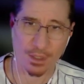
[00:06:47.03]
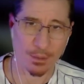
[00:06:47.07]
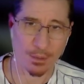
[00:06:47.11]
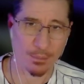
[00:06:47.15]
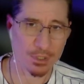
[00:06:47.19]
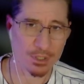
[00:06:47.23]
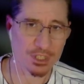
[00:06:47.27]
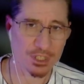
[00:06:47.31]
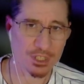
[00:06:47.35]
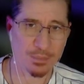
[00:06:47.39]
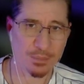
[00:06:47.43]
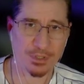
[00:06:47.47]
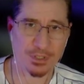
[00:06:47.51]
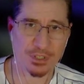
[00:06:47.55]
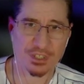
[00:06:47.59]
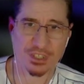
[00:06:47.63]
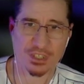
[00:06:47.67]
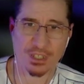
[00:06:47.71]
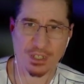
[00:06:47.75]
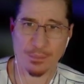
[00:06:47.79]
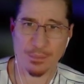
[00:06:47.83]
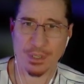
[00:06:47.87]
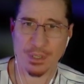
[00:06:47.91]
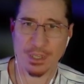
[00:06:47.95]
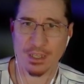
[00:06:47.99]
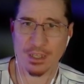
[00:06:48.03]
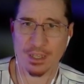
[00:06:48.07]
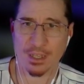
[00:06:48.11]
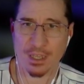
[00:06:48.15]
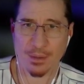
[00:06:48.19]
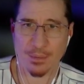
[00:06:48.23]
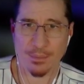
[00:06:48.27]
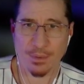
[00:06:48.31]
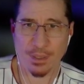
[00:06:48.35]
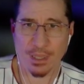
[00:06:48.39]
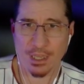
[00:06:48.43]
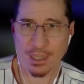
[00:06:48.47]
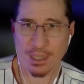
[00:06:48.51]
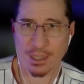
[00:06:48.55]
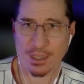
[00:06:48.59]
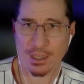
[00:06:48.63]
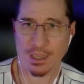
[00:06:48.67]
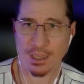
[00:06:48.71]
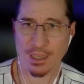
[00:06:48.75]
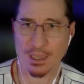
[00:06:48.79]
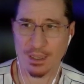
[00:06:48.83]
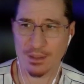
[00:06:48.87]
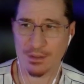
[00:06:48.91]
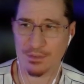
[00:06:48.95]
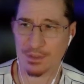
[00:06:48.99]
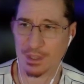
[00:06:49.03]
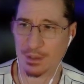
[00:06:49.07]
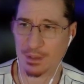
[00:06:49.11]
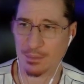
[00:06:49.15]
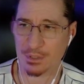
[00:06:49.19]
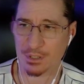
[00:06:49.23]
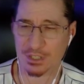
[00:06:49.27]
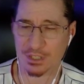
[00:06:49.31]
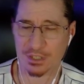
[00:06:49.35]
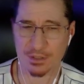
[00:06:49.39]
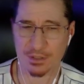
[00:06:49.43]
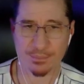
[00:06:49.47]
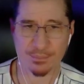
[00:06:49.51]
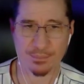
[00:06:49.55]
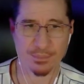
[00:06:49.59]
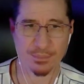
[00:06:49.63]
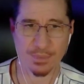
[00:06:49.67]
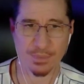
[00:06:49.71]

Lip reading: There must have been some they must have,